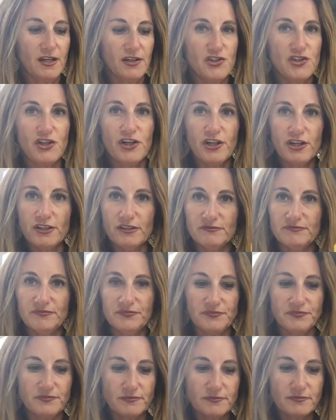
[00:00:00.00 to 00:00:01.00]
Sugar,
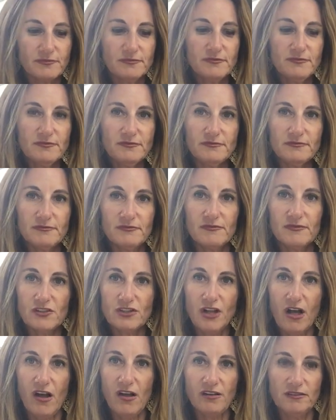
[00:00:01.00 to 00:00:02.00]

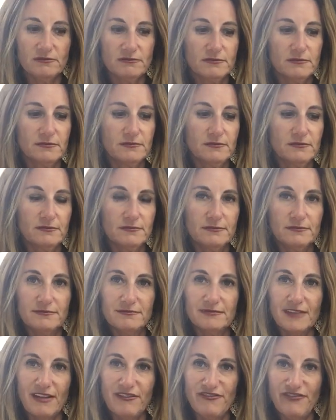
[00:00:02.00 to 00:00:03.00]
salt,
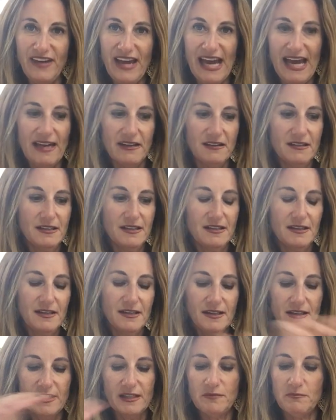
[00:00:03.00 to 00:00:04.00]
and fat.
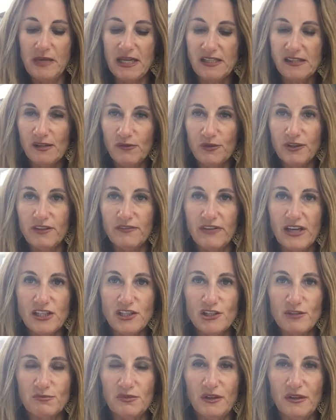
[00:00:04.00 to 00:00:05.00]
Mix it with a
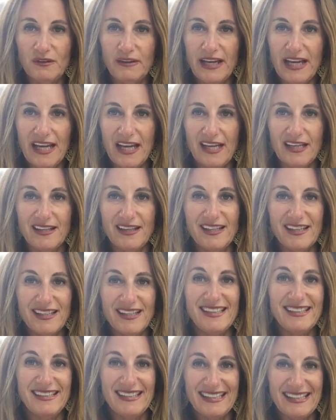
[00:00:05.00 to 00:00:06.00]
vegetable, and
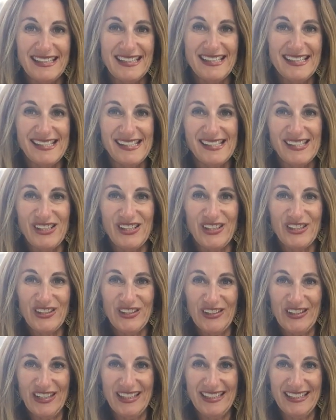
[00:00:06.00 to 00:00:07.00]
it is
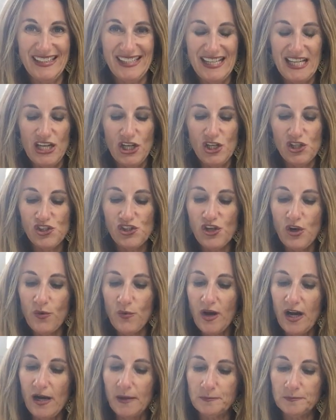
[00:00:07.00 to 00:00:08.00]
good.
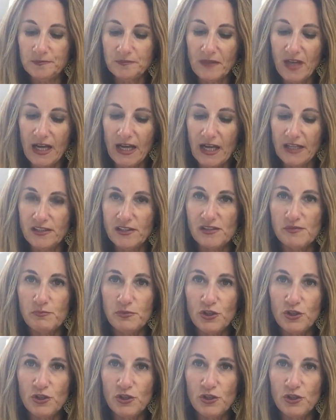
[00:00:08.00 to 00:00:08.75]
So I got this